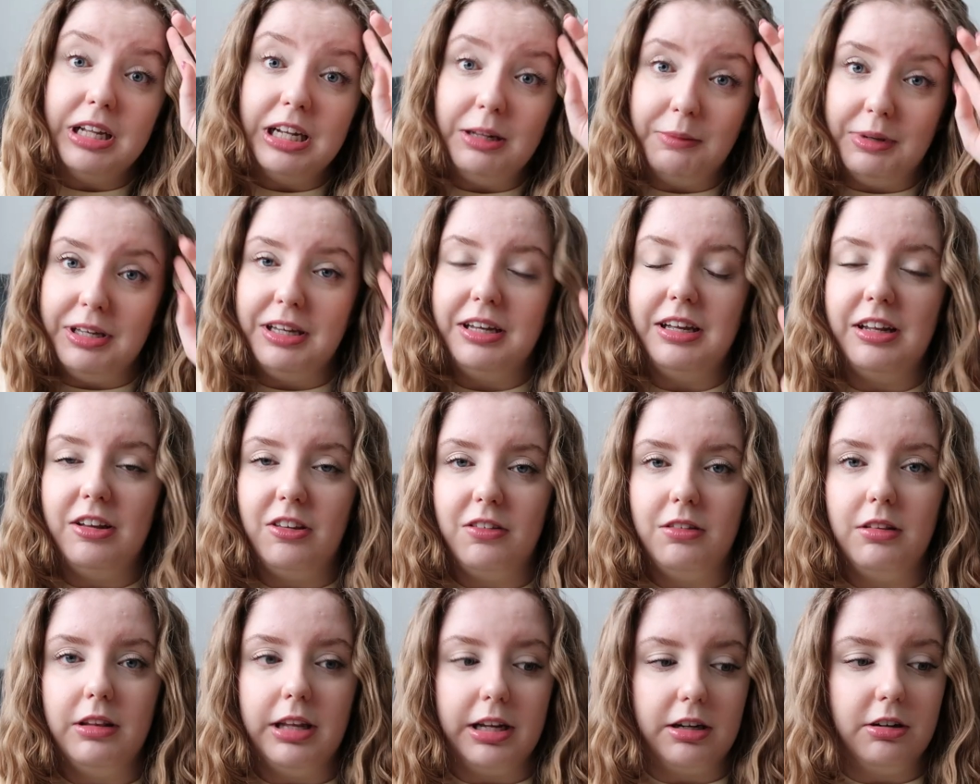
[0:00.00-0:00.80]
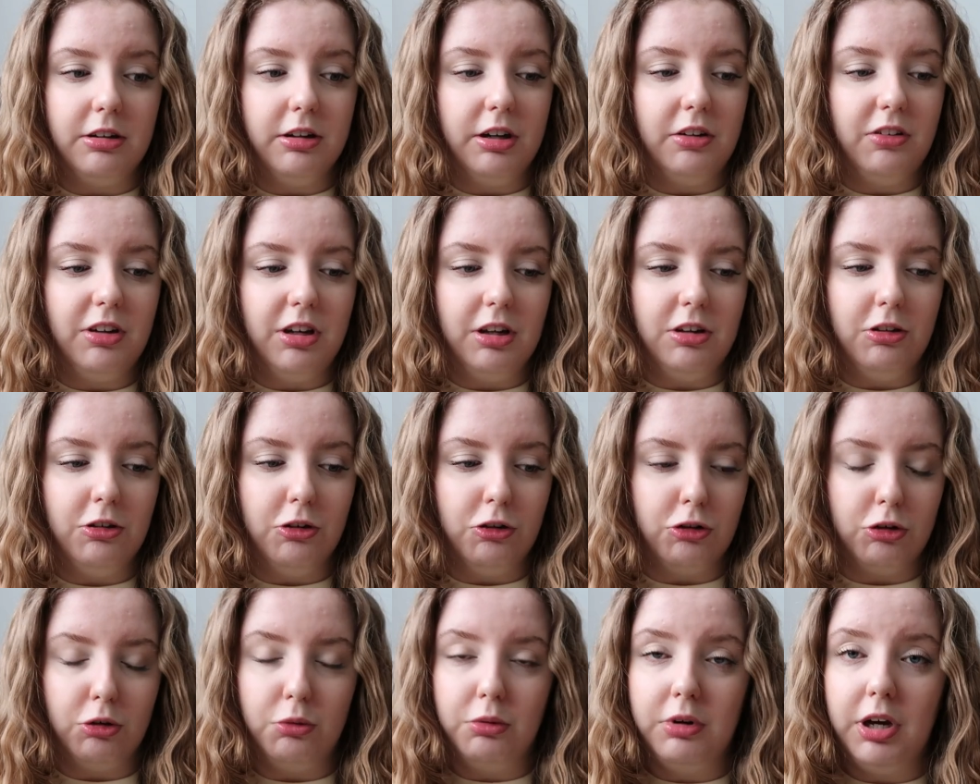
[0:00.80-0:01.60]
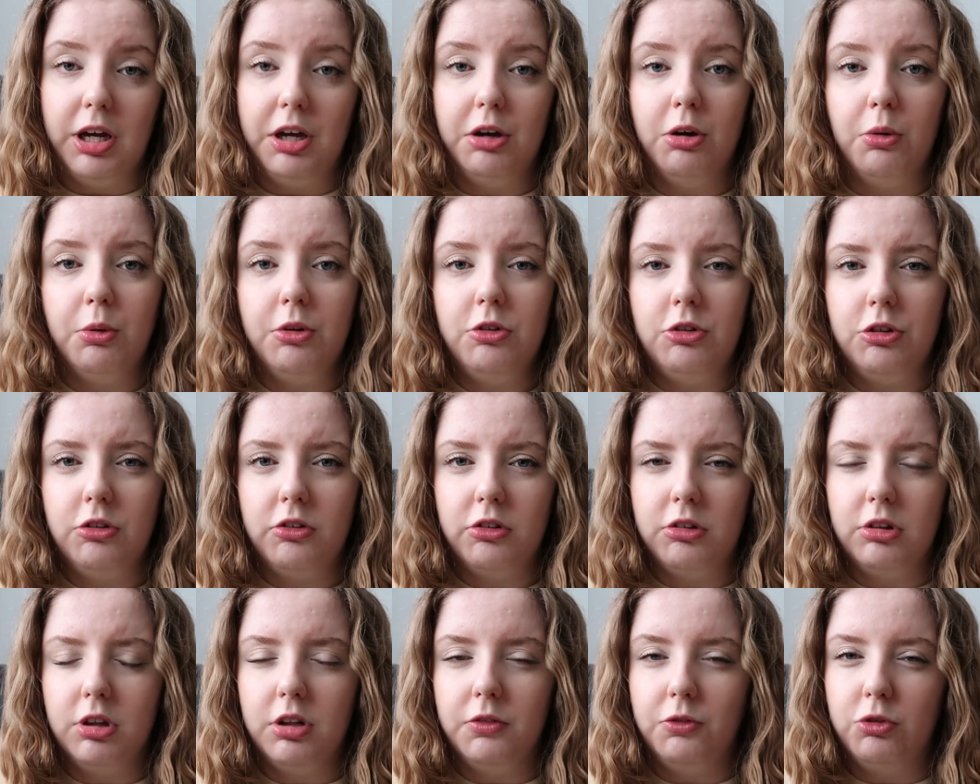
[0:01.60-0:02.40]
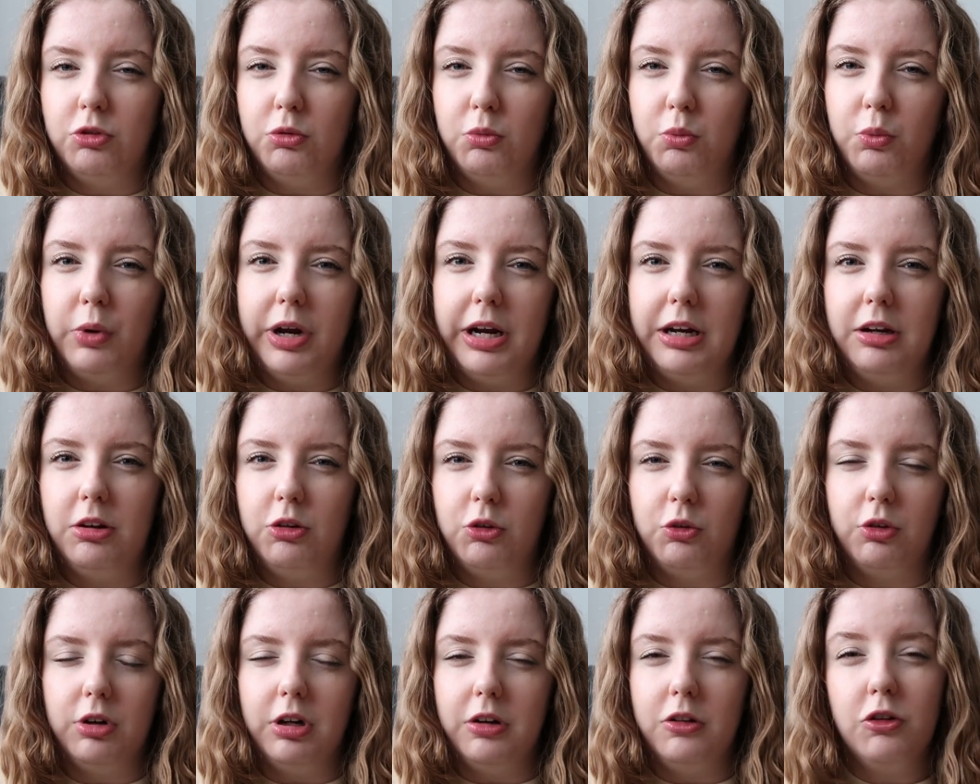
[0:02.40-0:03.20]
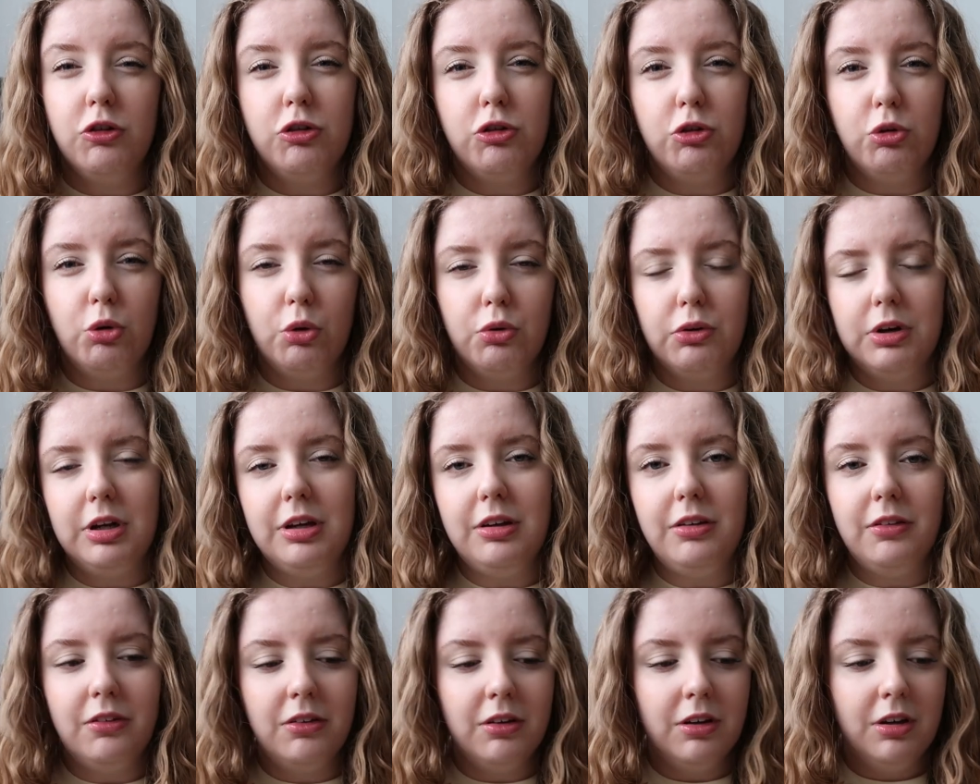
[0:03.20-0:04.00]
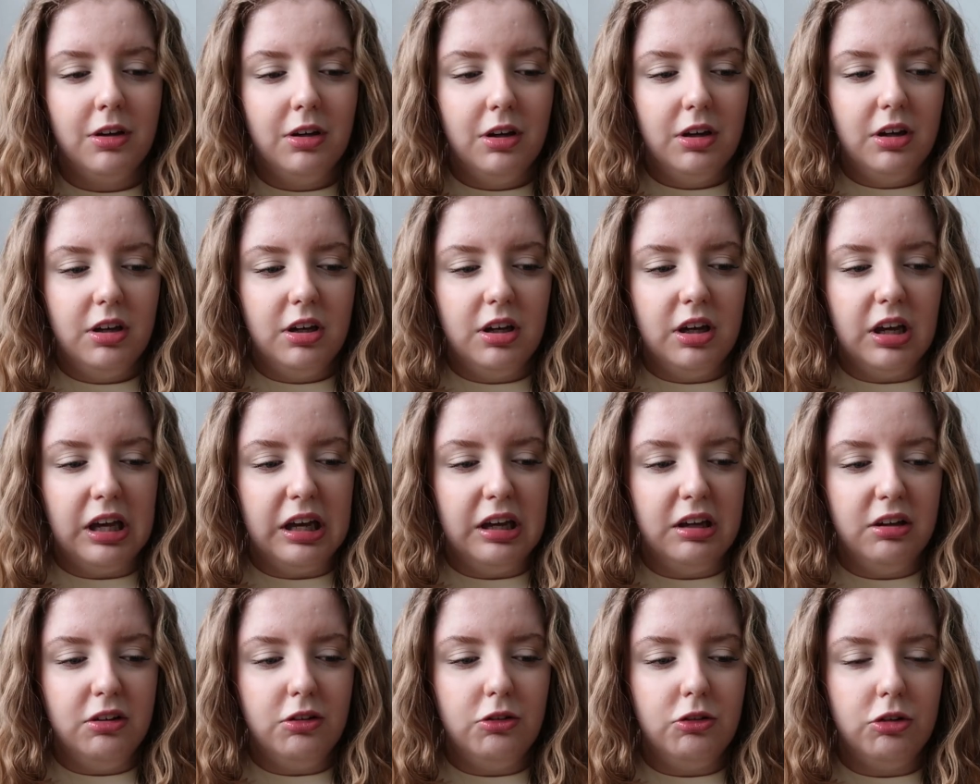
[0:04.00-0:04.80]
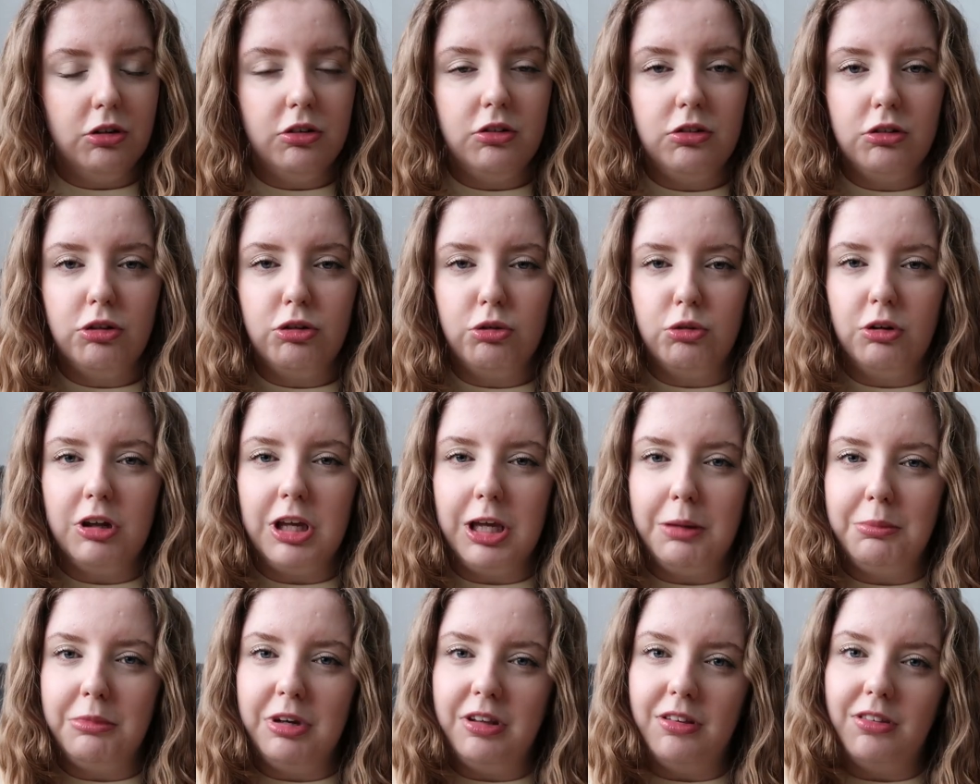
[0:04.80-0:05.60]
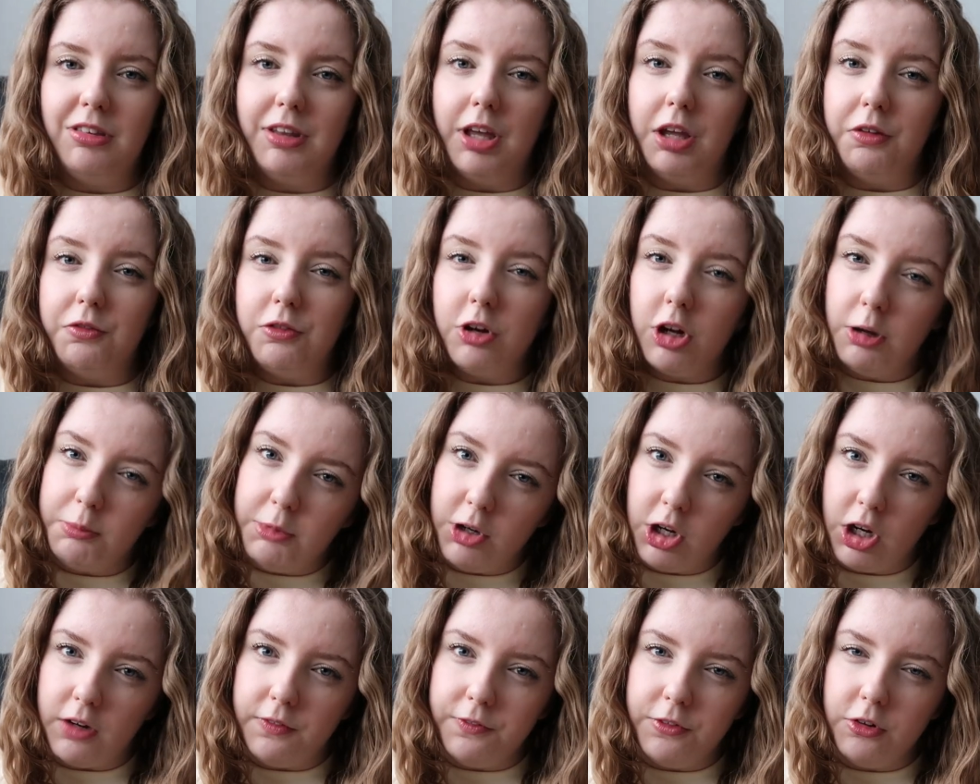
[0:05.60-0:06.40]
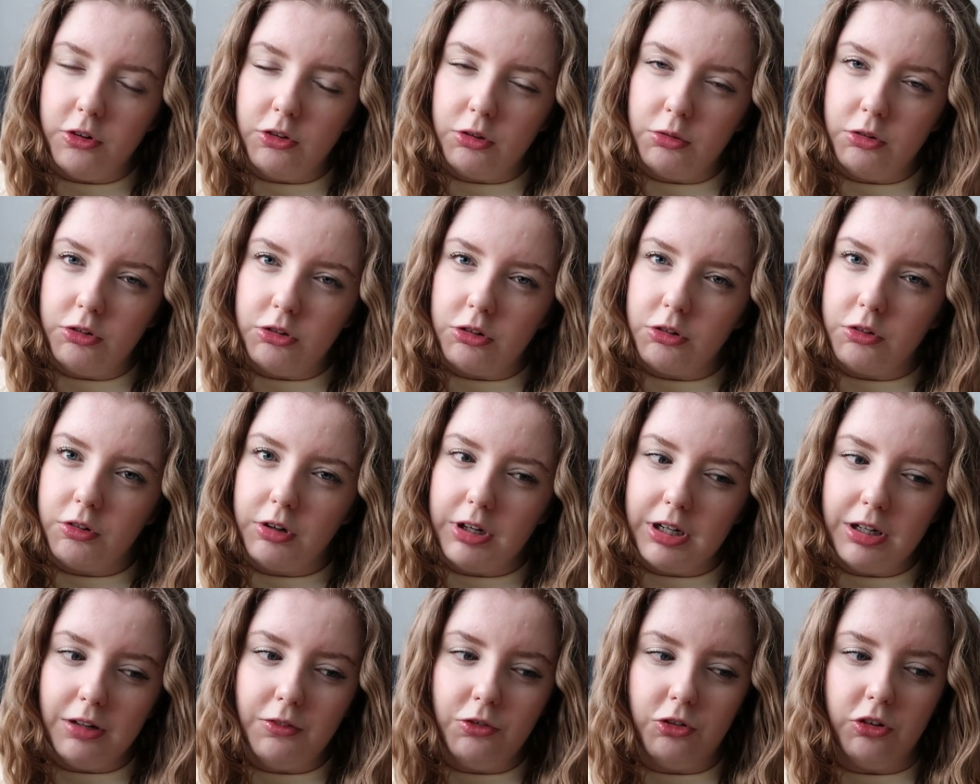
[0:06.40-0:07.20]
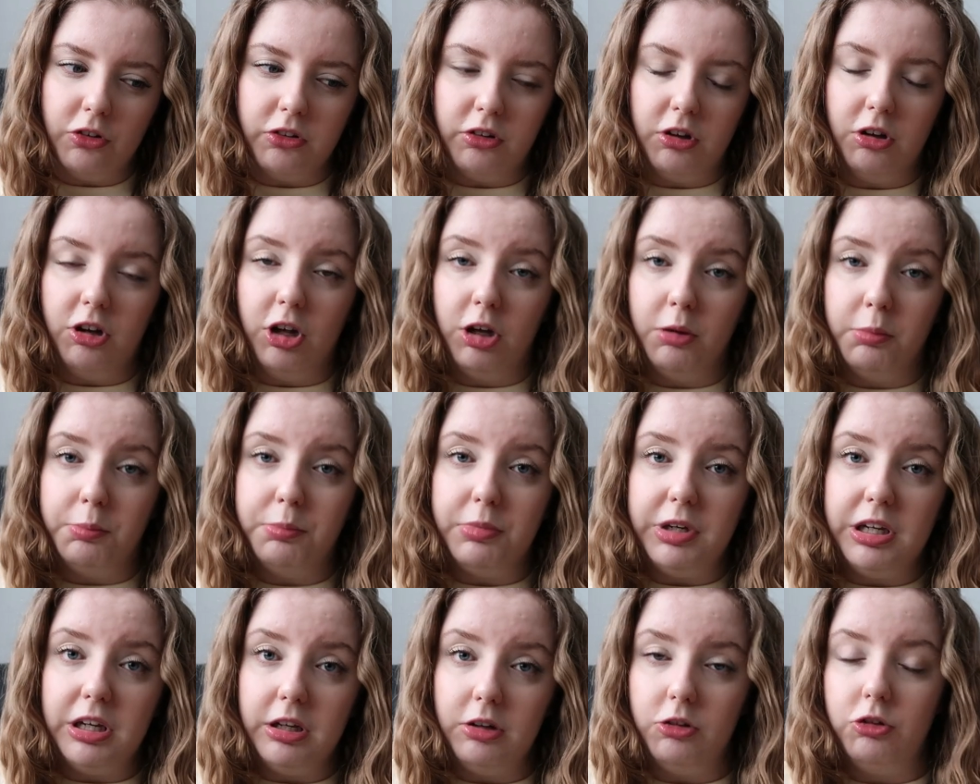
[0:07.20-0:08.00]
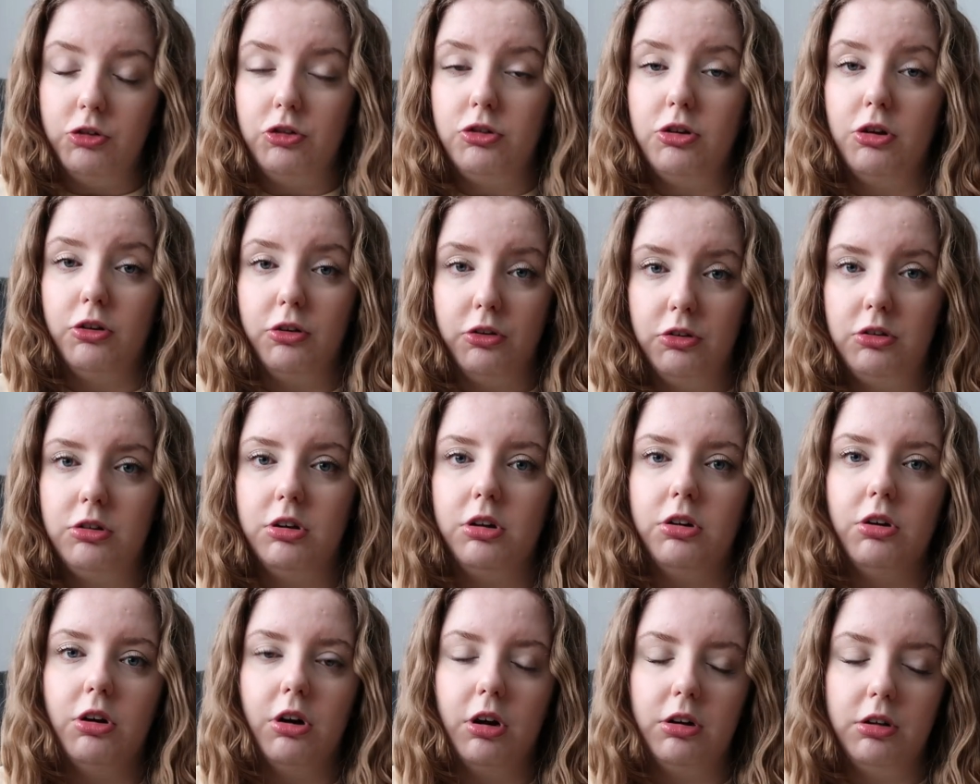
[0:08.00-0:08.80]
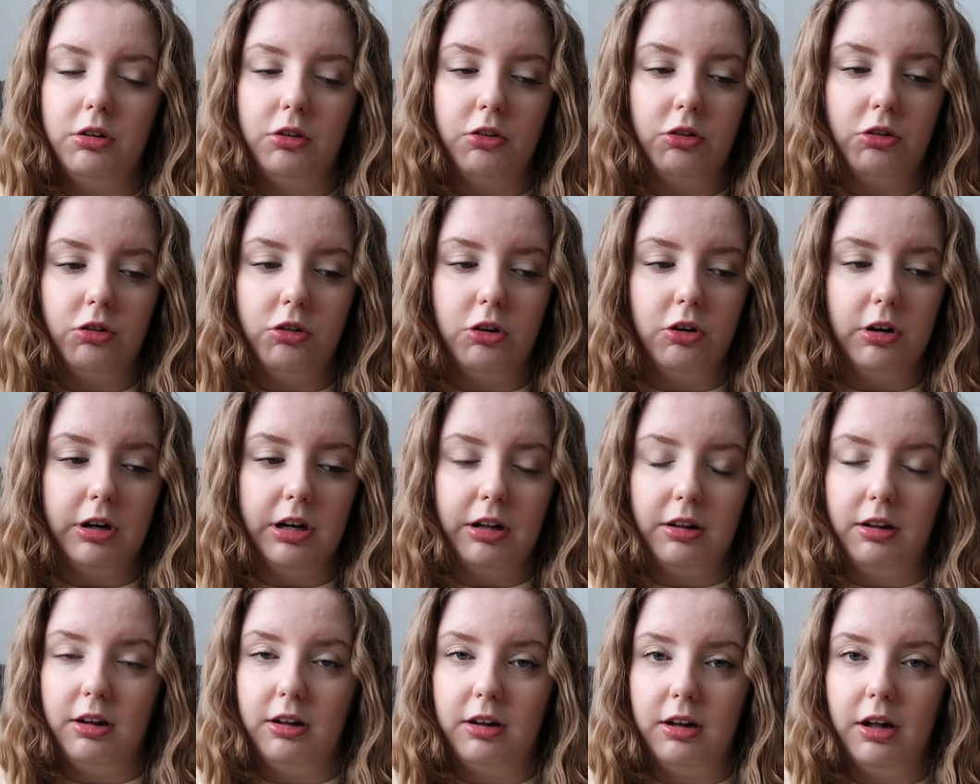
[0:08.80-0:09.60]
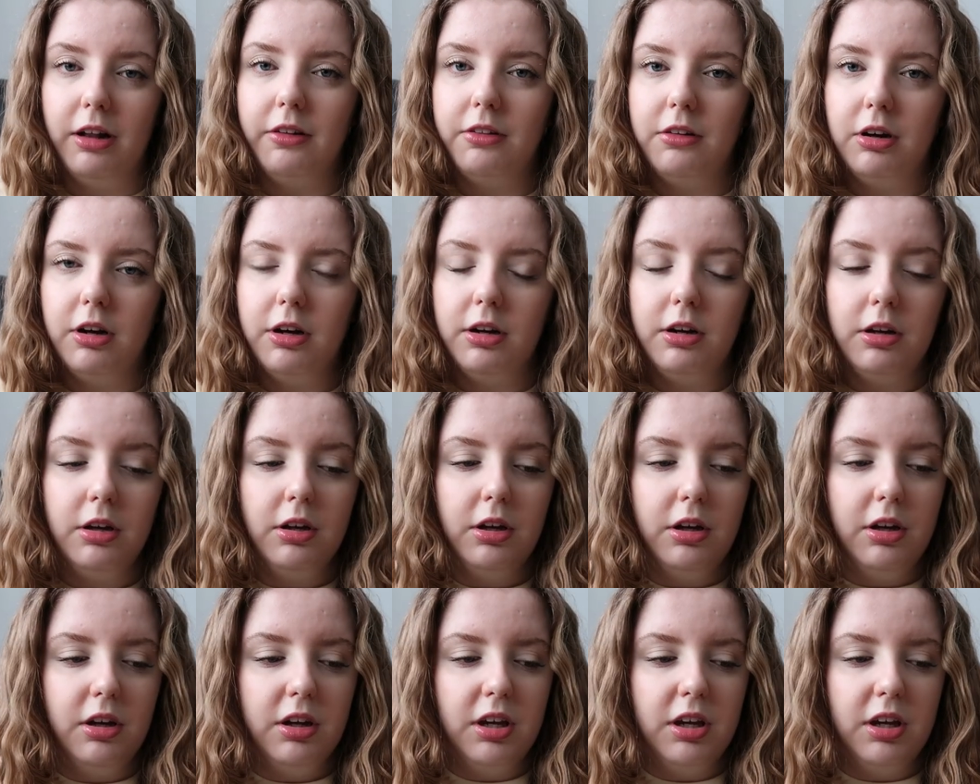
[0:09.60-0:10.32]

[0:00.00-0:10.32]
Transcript: anyway, it's like nearly 10 years ago. I always used to love to write and to create stories, and just to sort of get myself out of my comfort zone as a creative, just to not be just an artist or anything out there.